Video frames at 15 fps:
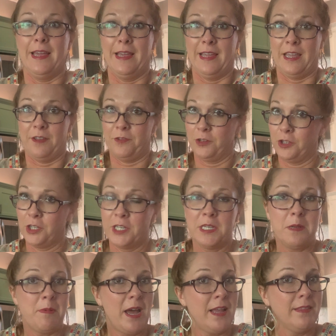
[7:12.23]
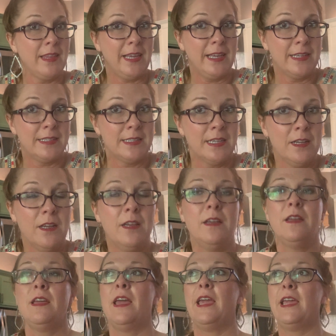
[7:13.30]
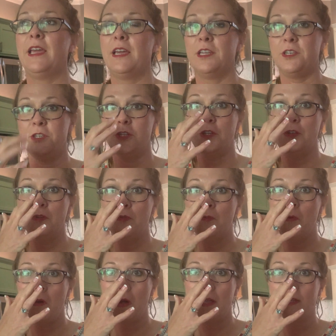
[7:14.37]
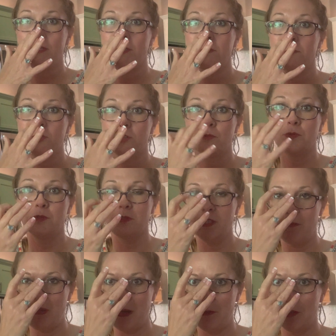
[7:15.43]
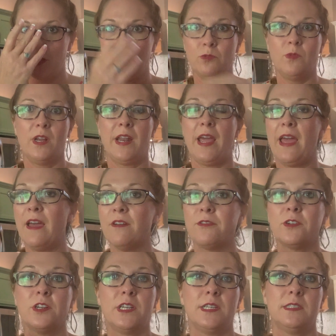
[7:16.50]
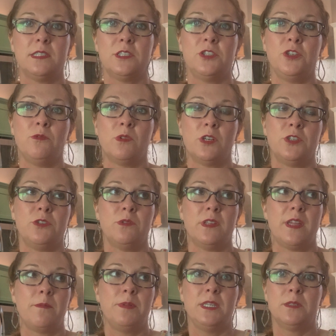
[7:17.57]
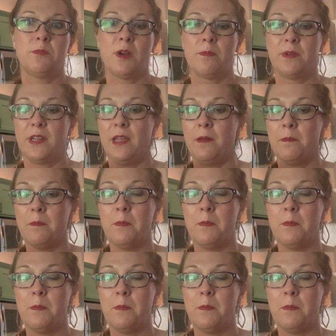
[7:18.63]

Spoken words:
if you're looking to buy land and you want to truly be able to do whatever it is that you want to do on that piece of property,